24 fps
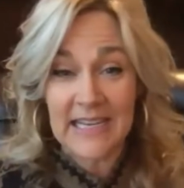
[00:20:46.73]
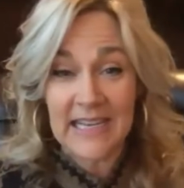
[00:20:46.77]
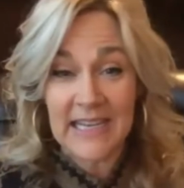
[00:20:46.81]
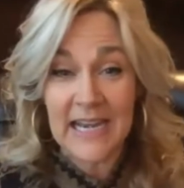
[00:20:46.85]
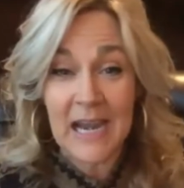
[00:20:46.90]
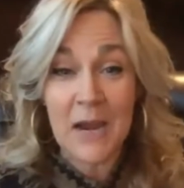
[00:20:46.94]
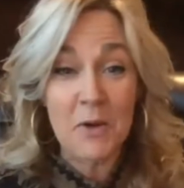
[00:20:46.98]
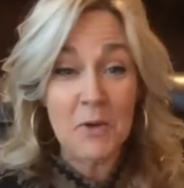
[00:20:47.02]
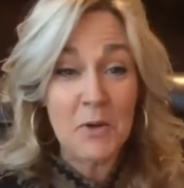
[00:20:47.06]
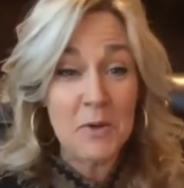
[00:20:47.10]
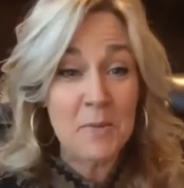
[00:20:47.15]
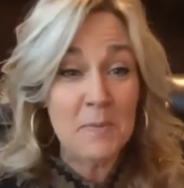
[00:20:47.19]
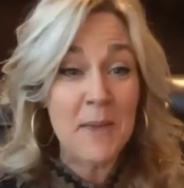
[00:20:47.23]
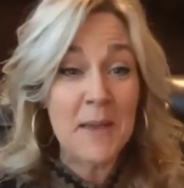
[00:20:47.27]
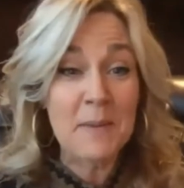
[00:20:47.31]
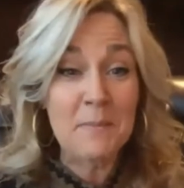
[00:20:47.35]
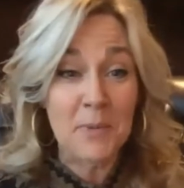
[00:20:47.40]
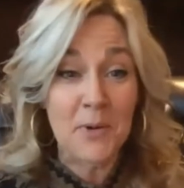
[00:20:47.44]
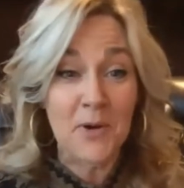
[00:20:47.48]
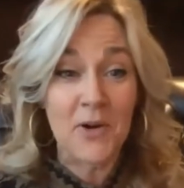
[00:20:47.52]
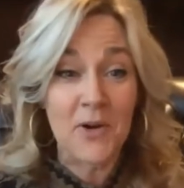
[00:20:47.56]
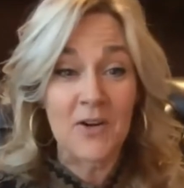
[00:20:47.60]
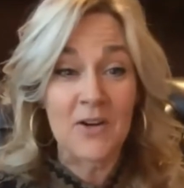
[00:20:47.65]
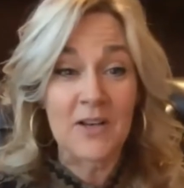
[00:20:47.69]
and i
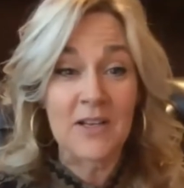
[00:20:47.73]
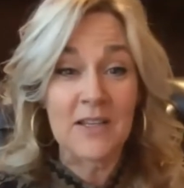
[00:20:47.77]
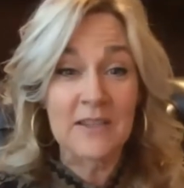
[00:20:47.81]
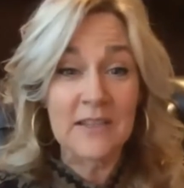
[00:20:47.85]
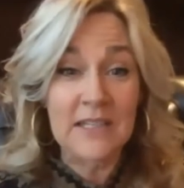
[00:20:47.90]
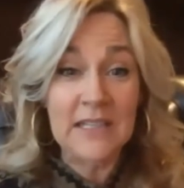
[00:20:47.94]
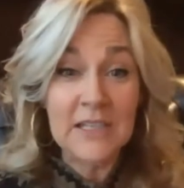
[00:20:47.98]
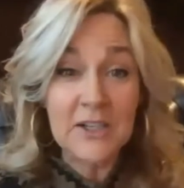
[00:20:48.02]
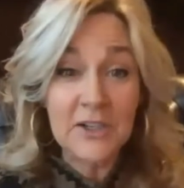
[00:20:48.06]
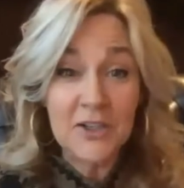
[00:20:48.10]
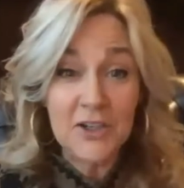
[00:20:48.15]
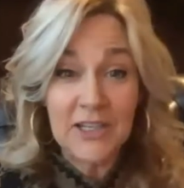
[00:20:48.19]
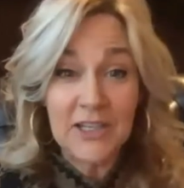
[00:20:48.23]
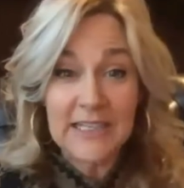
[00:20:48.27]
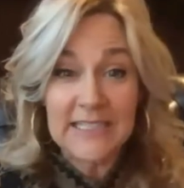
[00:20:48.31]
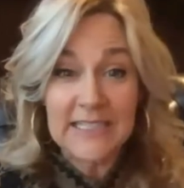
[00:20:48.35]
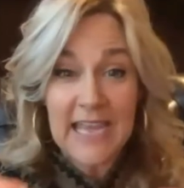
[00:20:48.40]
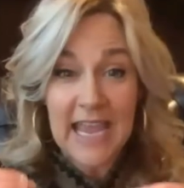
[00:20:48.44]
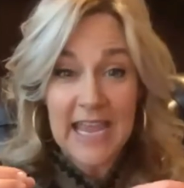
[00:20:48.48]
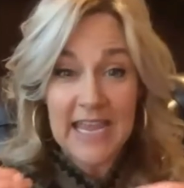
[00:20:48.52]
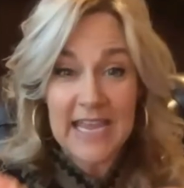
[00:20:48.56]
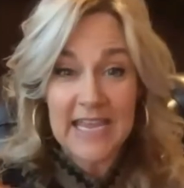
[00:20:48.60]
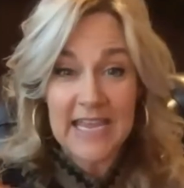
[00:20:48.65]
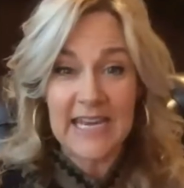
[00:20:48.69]
remember literally
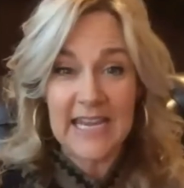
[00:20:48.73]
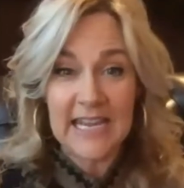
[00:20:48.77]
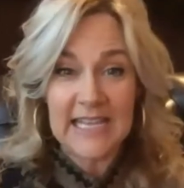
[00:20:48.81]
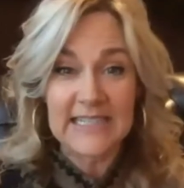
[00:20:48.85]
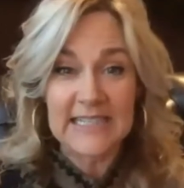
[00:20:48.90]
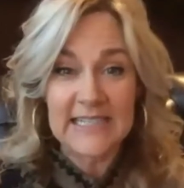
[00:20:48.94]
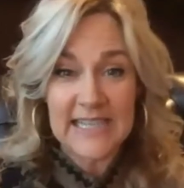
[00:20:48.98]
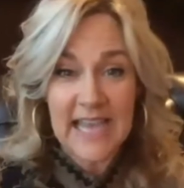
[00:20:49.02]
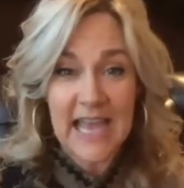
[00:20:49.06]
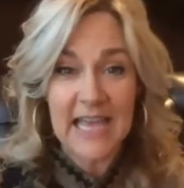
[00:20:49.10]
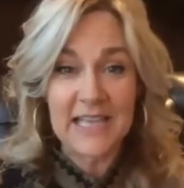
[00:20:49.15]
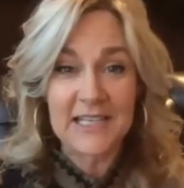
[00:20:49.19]
taking a cassette